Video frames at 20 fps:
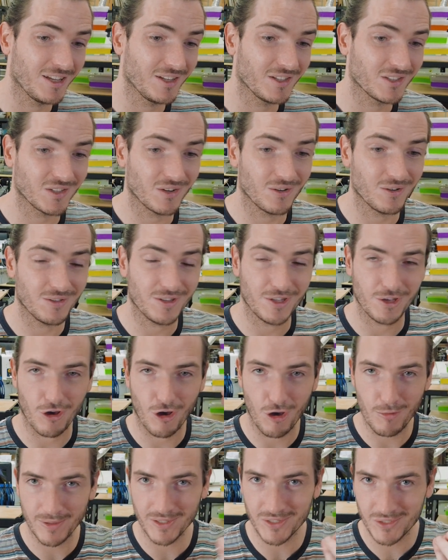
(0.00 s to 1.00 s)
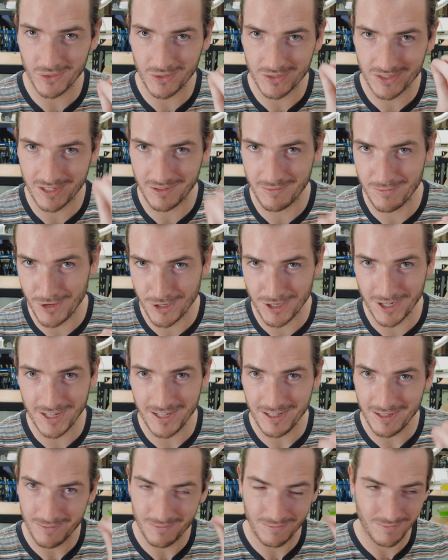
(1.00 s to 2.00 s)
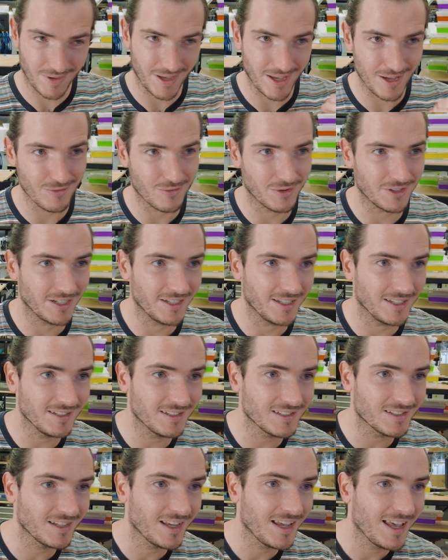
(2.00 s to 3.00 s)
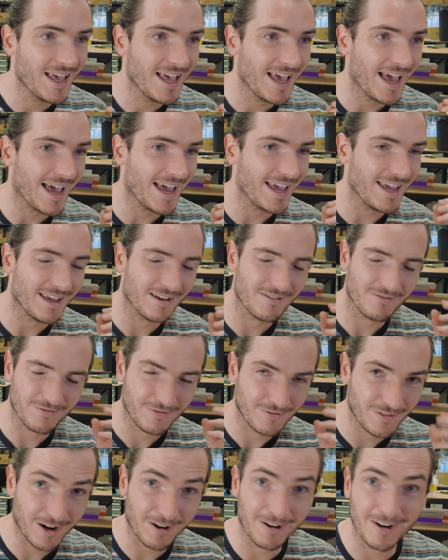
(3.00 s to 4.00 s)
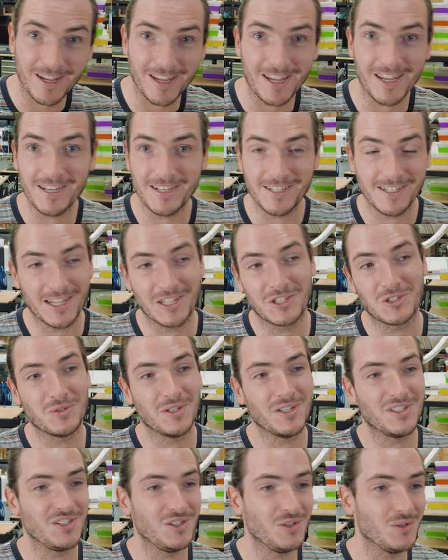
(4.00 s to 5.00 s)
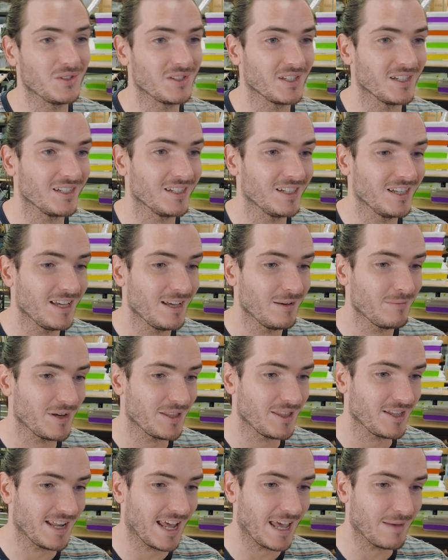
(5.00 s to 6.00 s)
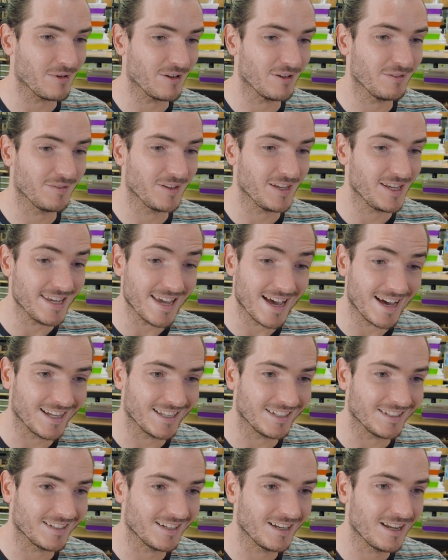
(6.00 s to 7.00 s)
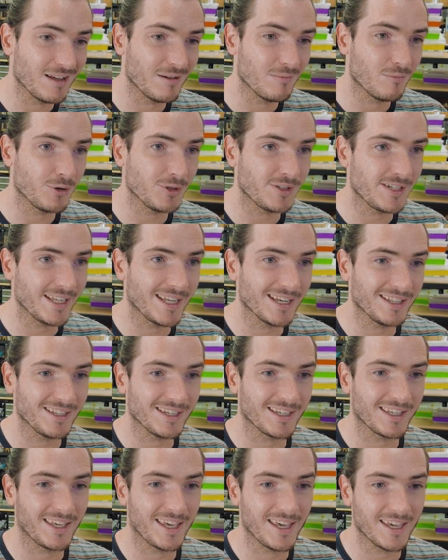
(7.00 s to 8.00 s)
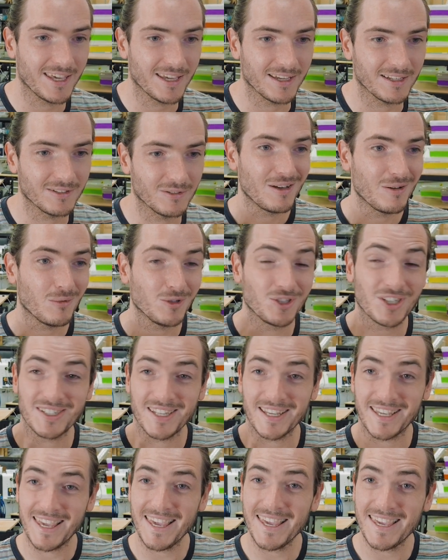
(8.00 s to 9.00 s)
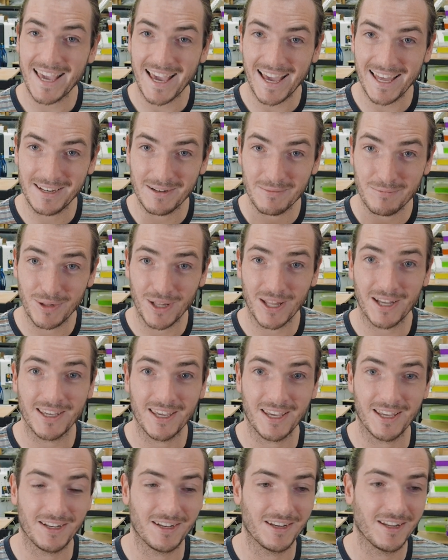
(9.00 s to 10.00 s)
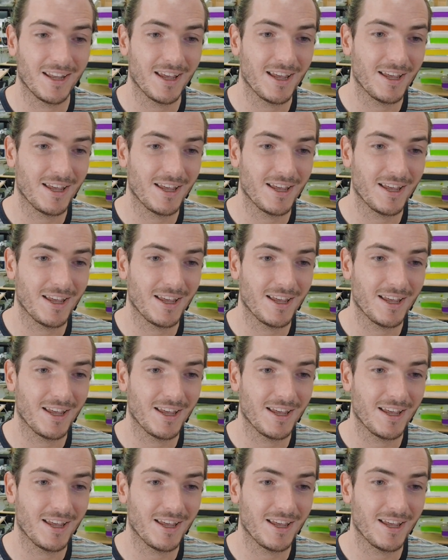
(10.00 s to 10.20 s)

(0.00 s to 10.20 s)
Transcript: So the open source community, being what it is, a very industrious user by the name of Ian put together KiKit, which is a KiCad plugin